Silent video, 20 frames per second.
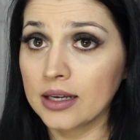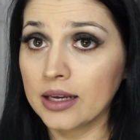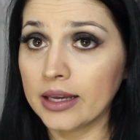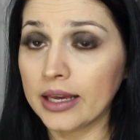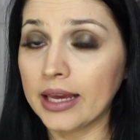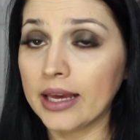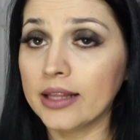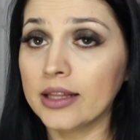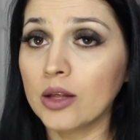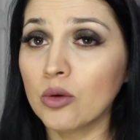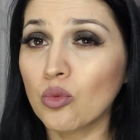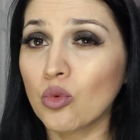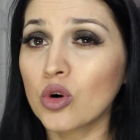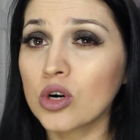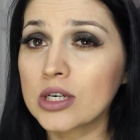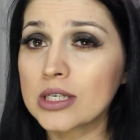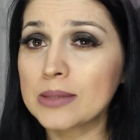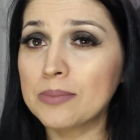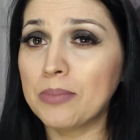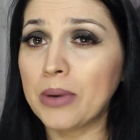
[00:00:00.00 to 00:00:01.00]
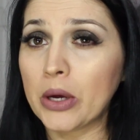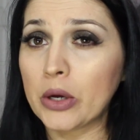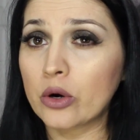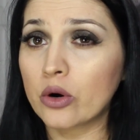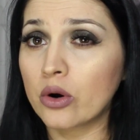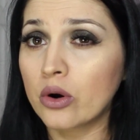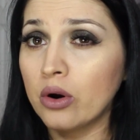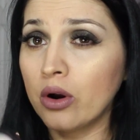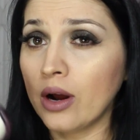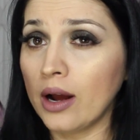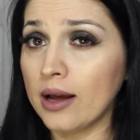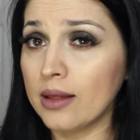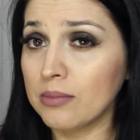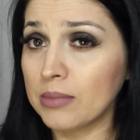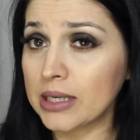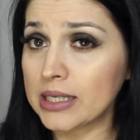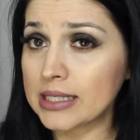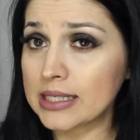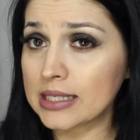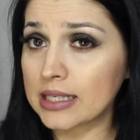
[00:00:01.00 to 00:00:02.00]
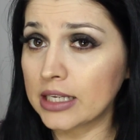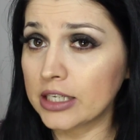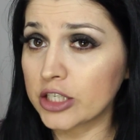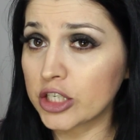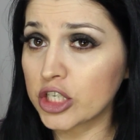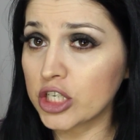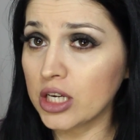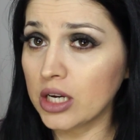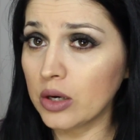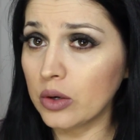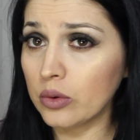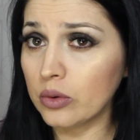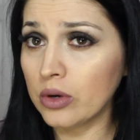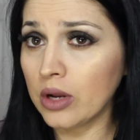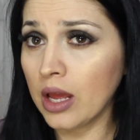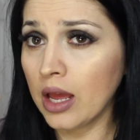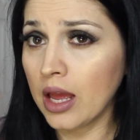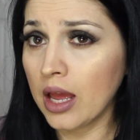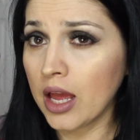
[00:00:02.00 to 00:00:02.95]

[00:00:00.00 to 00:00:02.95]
and it works better on my skin tone.